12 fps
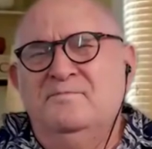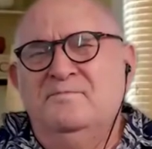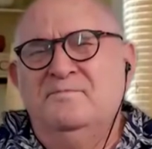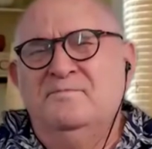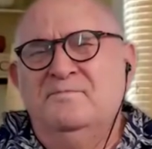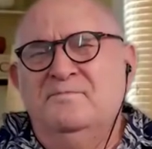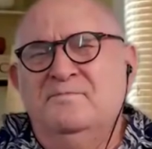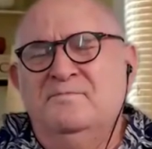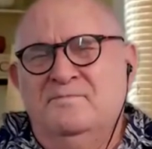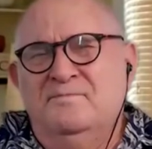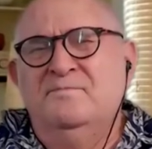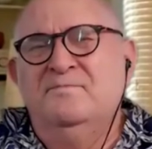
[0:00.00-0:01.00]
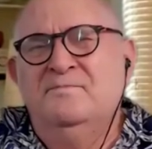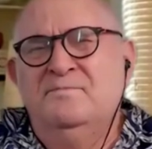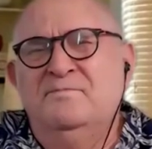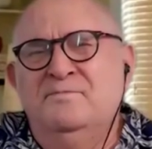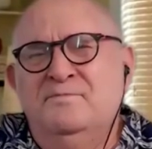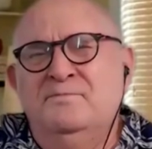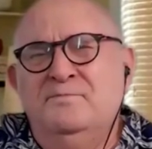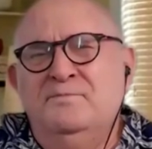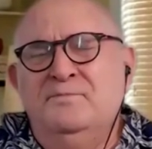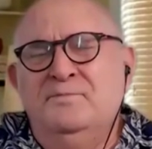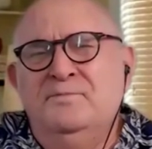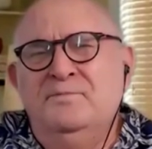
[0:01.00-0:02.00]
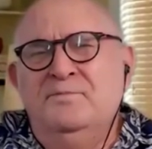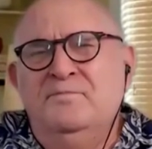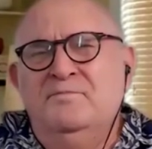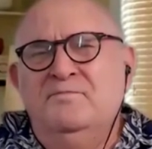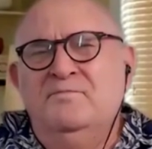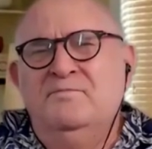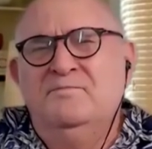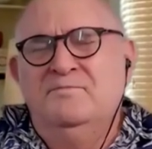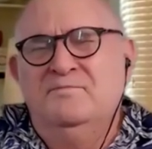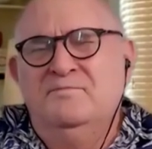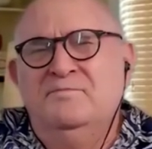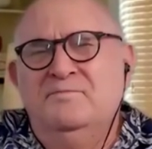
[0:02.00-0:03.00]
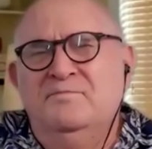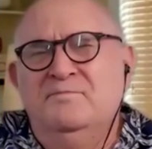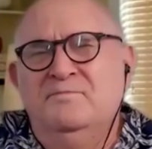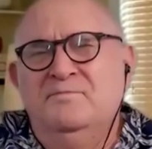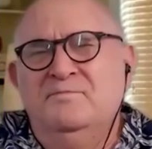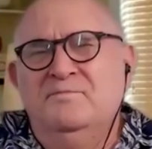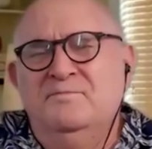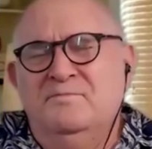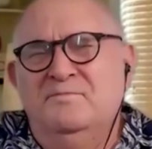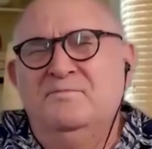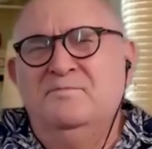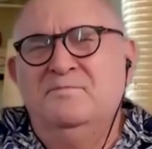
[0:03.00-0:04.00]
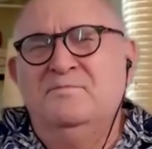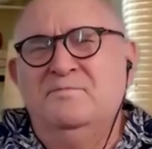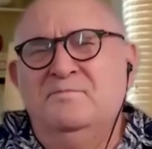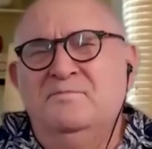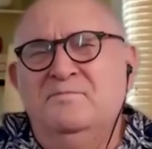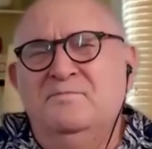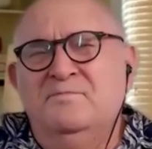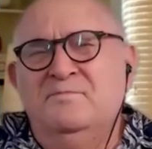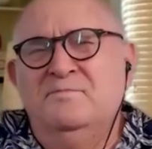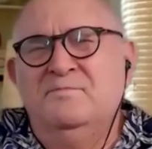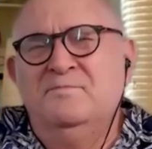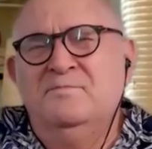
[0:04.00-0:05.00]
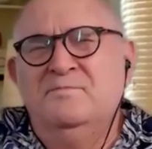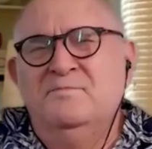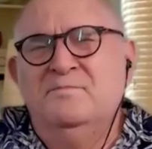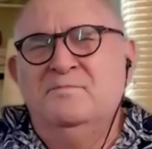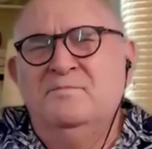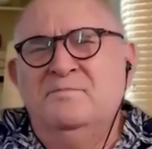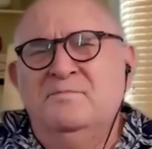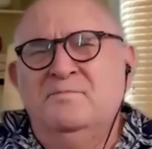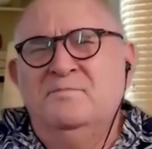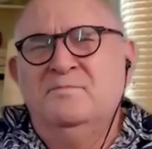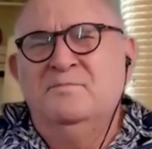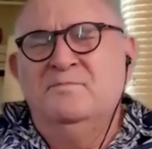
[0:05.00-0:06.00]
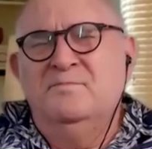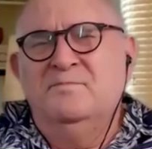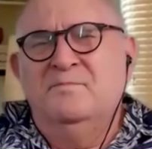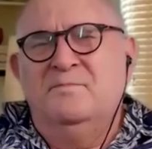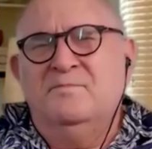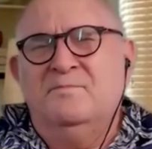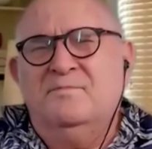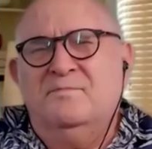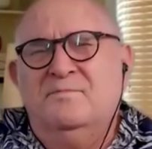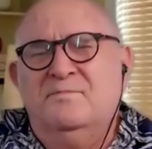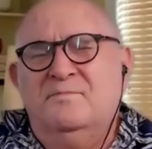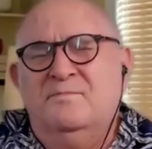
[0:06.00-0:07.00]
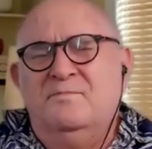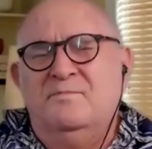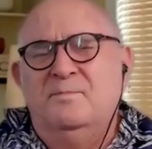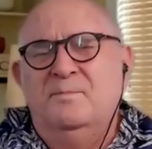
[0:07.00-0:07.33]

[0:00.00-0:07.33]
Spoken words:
[no speech]